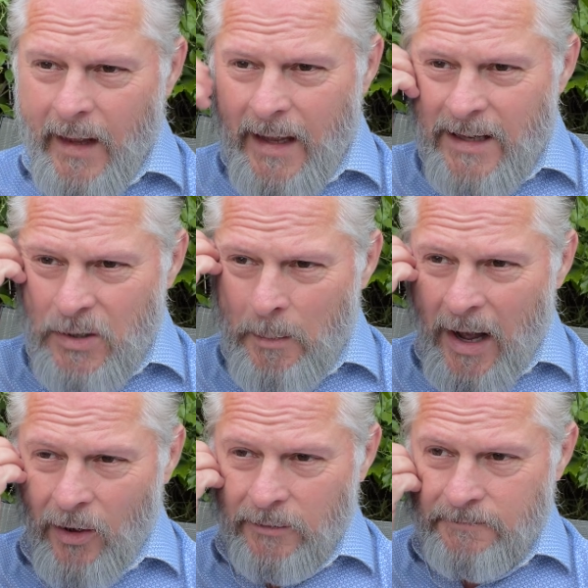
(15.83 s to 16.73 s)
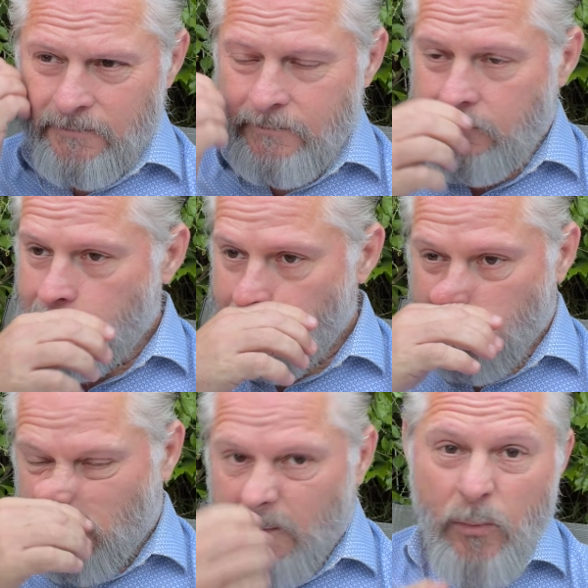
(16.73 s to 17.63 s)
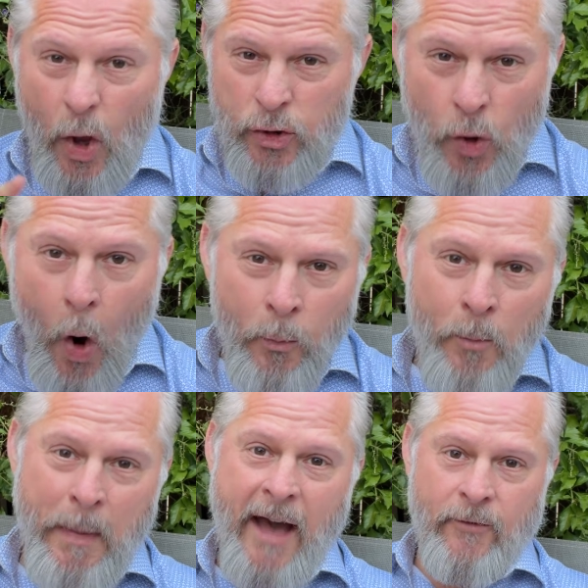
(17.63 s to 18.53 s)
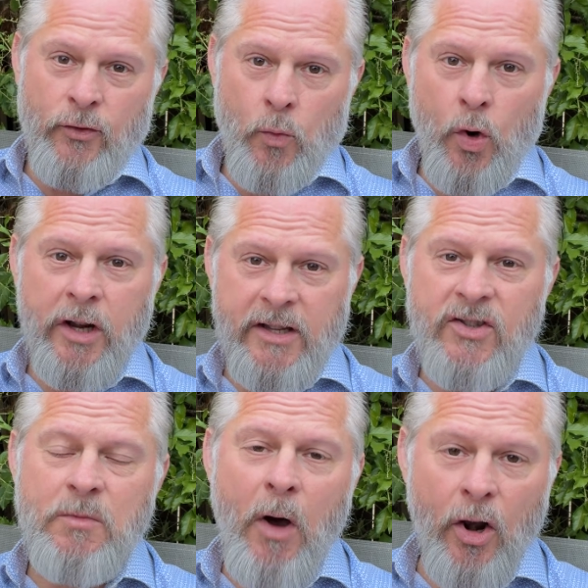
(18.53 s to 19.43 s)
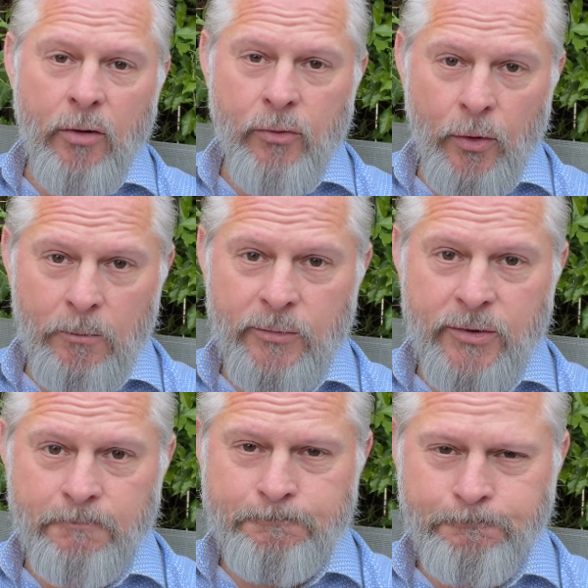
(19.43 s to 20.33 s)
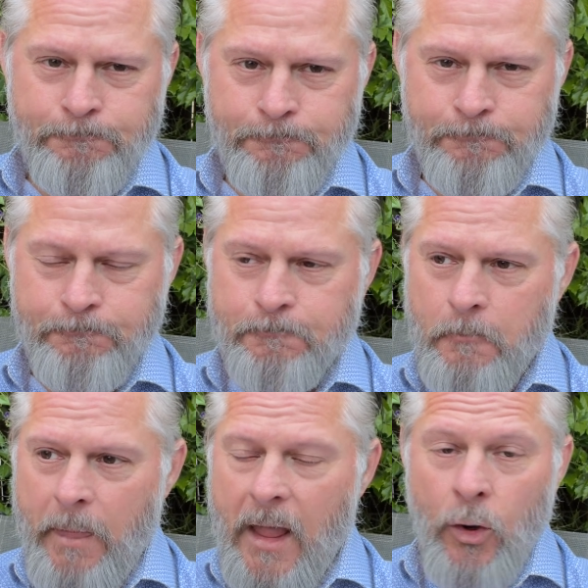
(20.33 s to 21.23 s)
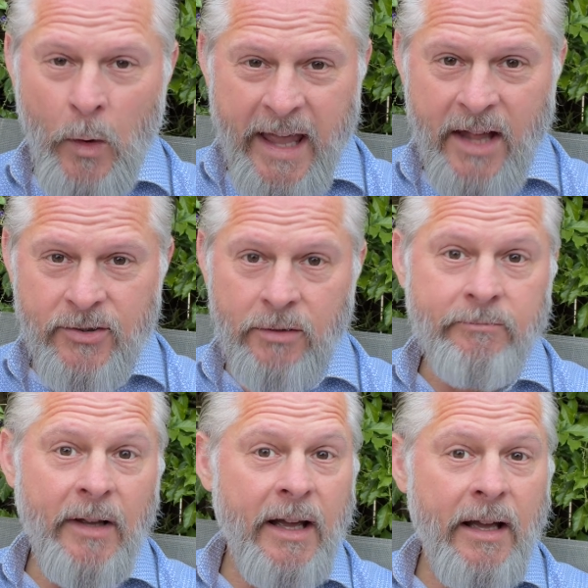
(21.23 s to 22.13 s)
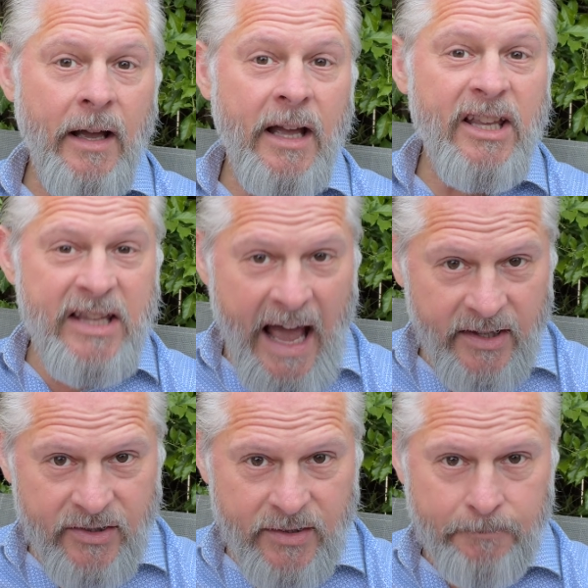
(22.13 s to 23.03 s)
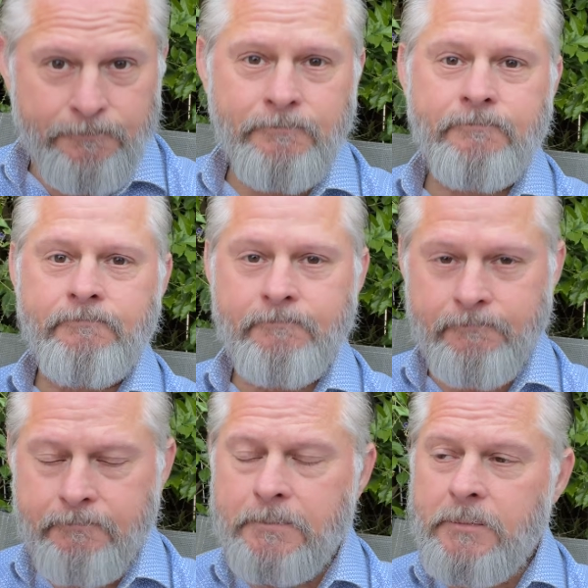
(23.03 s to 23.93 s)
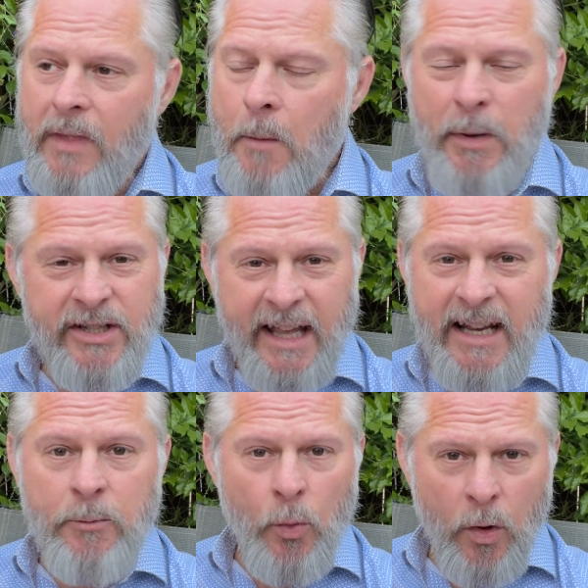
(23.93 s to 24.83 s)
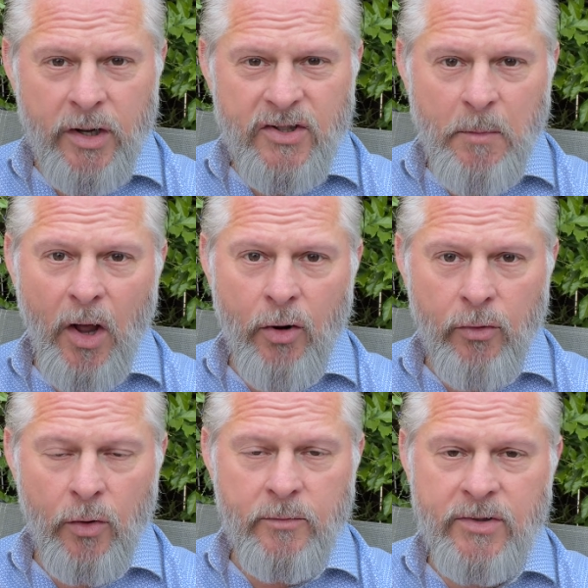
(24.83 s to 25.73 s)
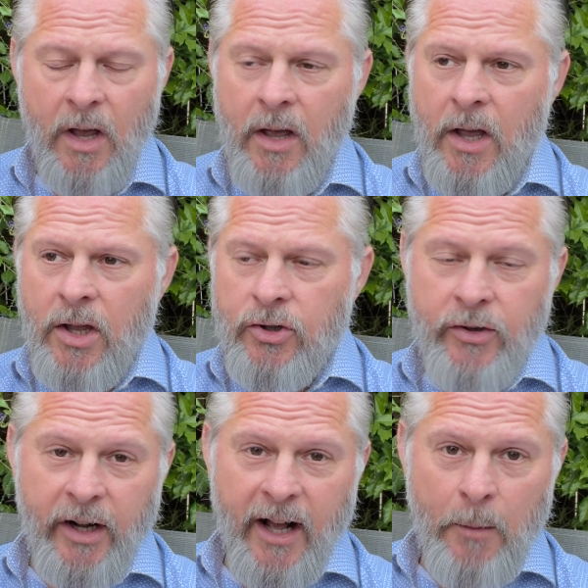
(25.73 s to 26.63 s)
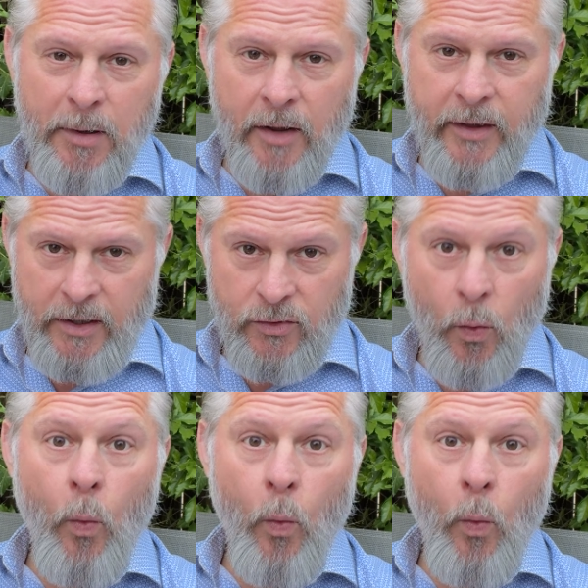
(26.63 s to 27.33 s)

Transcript: is about, do open baffles work in smaller rooms? Quick answer, yes. But to get them to work in smaller rooms, you need a couple of things.